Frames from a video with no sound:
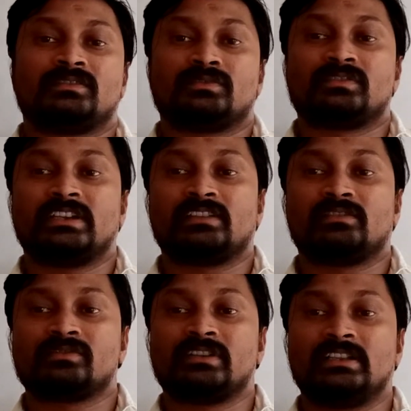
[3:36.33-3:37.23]
So
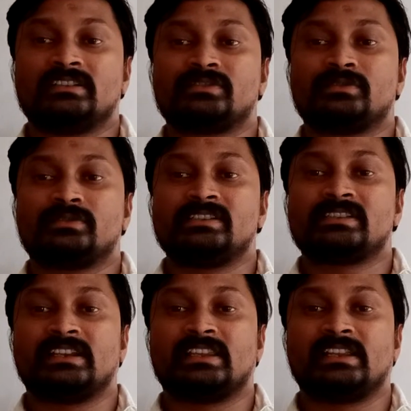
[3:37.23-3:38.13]
check those all
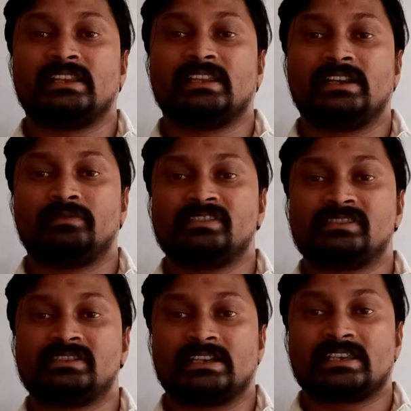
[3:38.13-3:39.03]
students and then let me
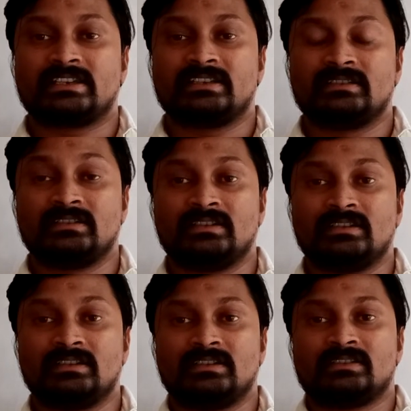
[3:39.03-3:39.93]
start.
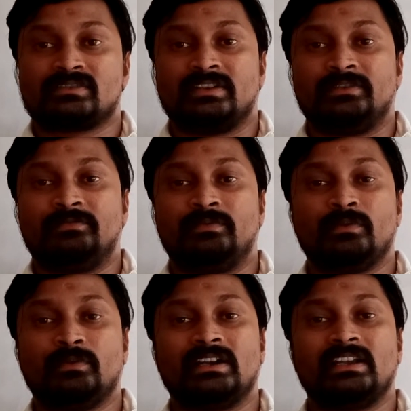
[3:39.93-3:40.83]
So if
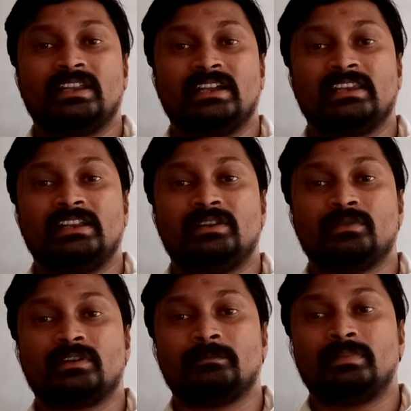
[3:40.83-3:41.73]
you want early
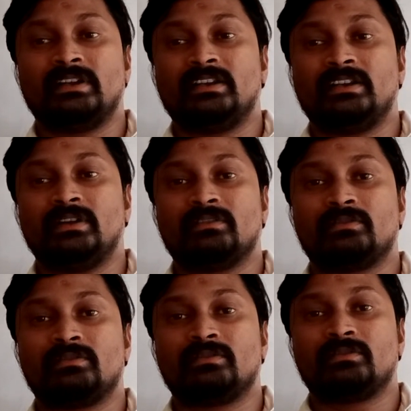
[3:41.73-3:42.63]
to complete, you
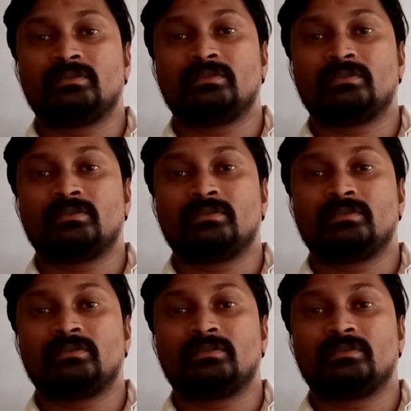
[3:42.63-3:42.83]
have to come